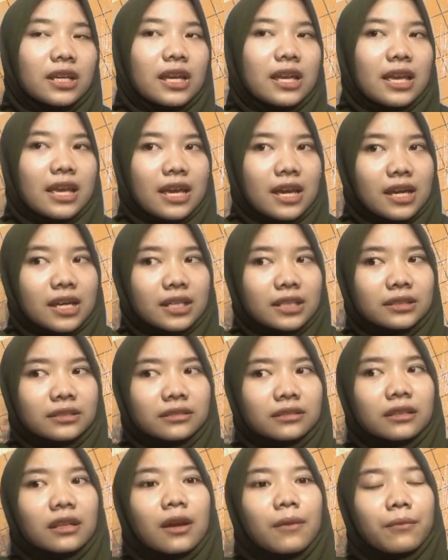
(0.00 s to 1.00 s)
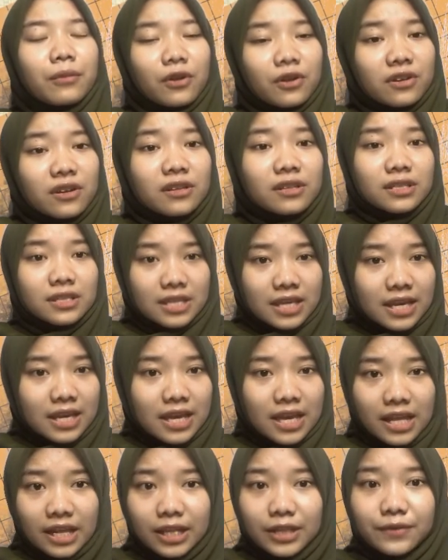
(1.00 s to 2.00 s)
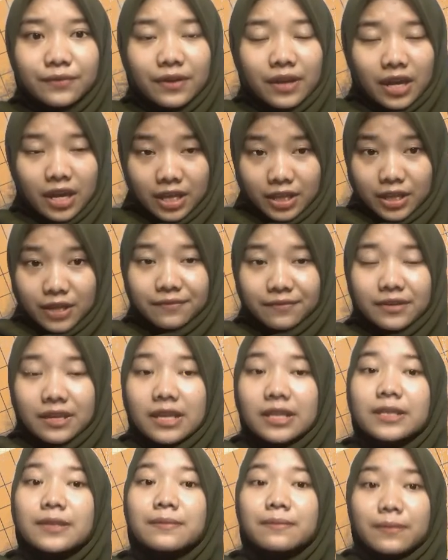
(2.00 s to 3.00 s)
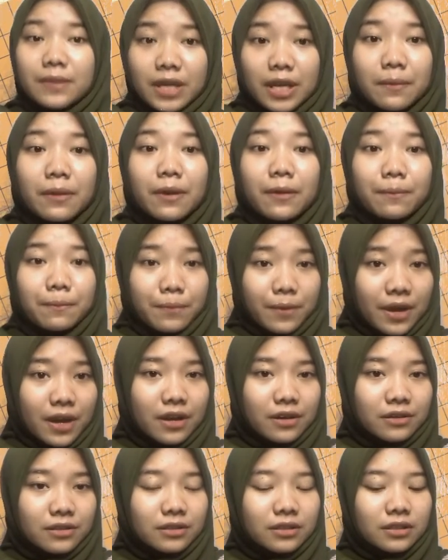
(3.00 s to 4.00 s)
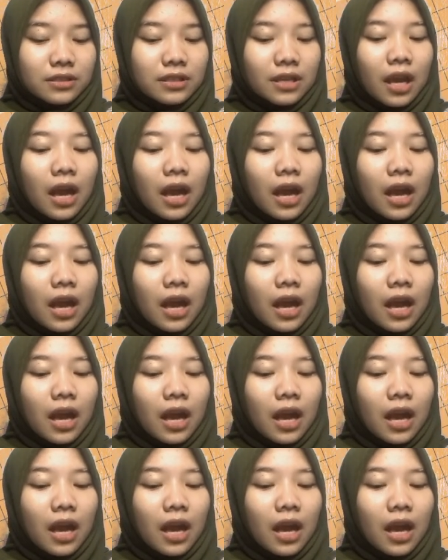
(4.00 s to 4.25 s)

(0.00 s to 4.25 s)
in pronouncing English fricative is minimal pairs.